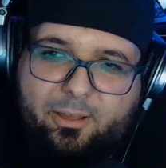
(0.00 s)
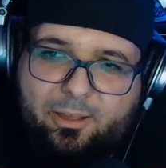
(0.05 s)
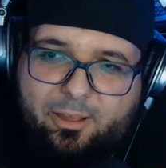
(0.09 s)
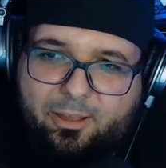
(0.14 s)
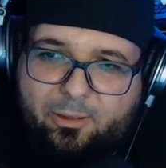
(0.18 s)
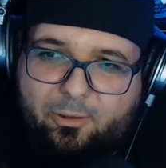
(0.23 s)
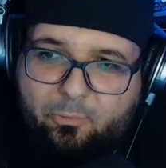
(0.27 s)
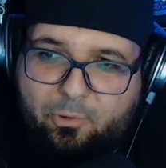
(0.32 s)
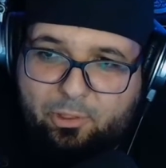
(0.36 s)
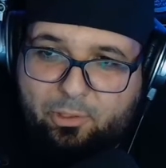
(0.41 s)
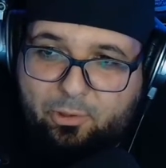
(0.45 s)

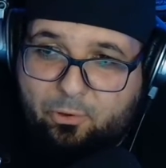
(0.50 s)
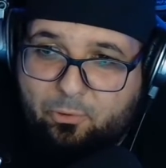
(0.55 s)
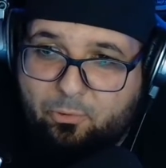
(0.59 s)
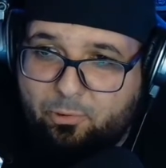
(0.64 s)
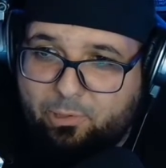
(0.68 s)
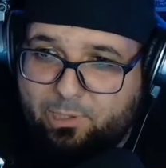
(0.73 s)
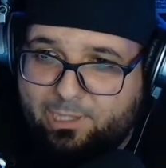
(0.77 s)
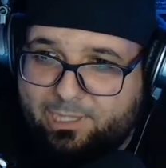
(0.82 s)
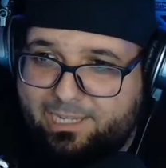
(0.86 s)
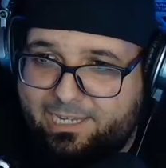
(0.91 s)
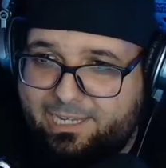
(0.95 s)
With who?
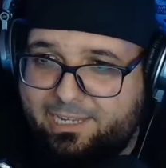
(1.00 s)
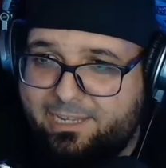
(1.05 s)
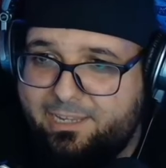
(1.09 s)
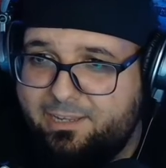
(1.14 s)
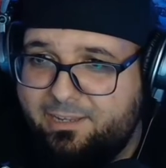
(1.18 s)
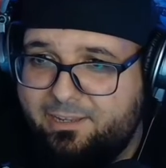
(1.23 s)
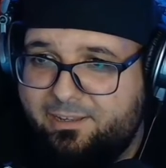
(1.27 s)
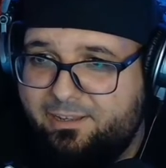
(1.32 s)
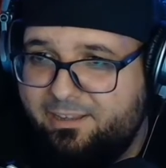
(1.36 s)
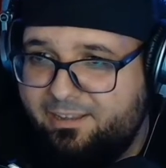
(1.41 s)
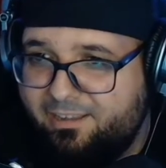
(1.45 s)
Lee?
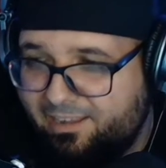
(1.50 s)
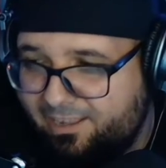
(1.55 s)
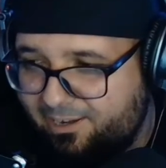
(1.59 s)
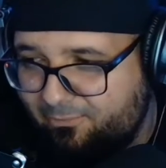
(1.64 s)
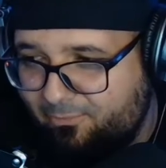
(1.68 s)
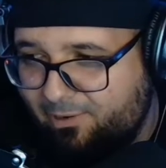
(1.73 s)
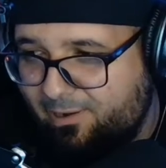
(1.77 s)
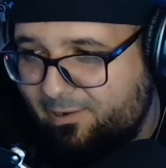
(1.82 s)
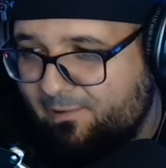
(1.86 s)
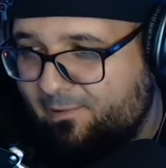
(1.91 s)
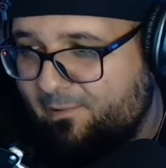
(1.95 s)
I don't
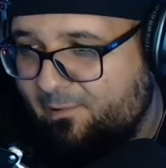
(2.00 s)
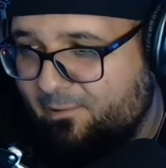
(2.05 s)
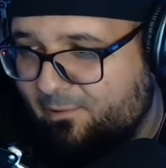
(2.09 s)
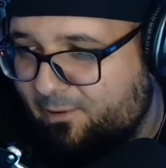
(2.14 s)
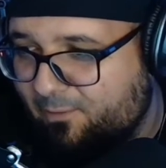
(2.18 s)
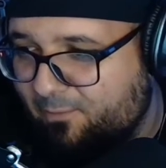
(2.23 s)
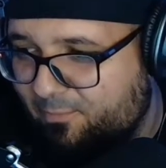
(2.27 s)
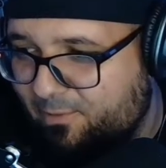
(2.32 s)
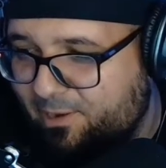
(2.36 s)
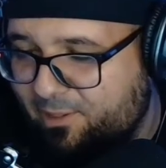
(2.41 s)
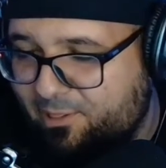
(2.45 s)
want her
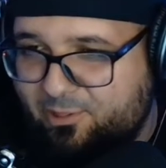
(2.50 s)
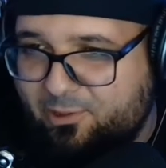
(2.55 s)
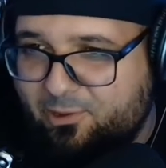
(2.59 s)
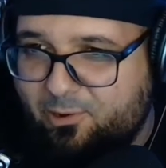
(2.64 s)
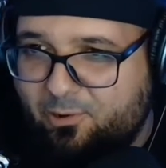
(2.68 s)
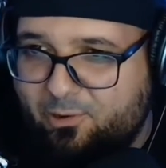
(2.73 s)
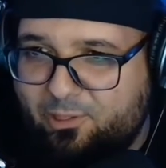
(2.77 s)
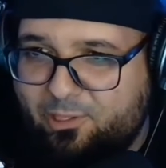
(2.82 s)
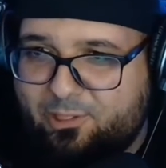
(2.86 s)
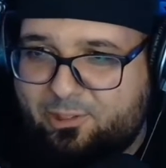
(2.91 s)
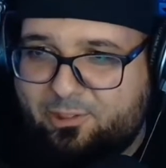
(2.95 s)
to be
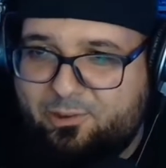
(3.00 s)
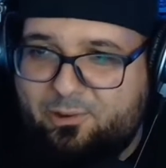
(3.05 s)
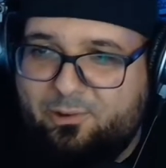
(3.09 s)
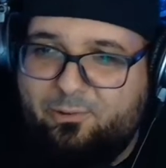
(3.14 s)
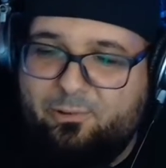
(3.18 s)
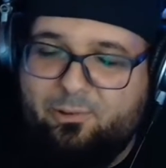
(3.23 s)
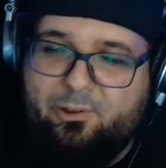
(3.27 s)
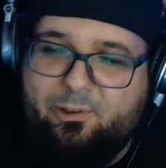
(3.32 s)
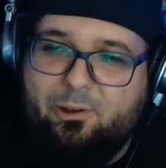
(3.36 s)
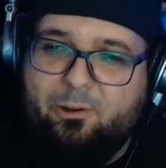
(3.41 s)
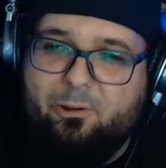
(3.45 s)

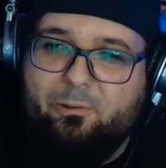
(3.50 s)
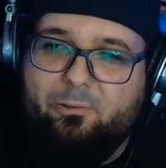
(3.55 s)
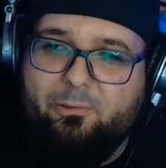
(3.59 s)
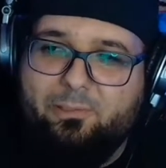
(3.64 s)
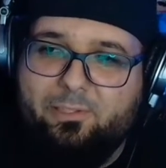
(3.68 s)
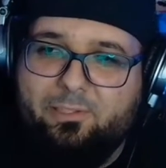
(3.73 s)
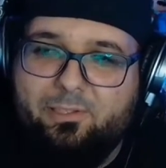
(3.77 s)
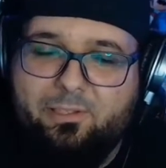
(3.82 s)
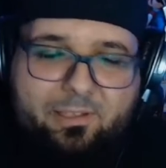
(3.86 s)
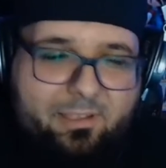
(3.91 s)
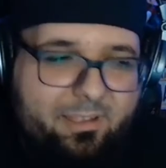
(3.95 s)
Stone
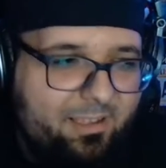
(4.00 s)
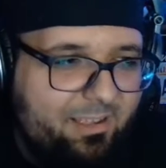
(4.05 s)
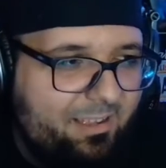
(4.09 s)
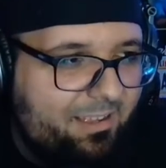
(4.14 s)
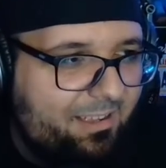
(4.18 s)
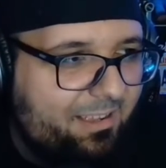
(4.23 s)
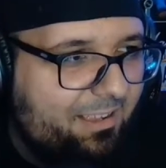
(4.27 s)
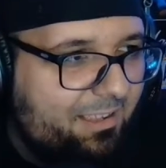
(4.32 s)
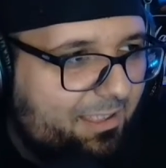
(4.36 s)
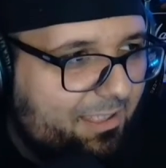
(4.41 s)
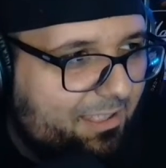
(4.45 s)
Cold's
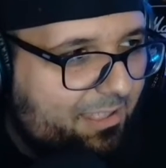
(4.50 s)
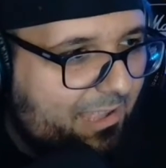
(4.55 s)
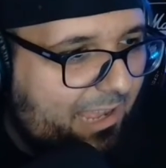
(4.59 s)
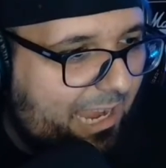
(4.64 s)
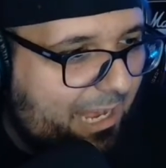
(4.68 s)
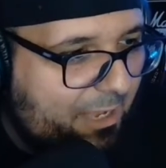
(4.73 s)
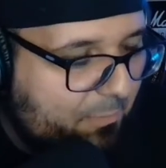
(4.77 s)
side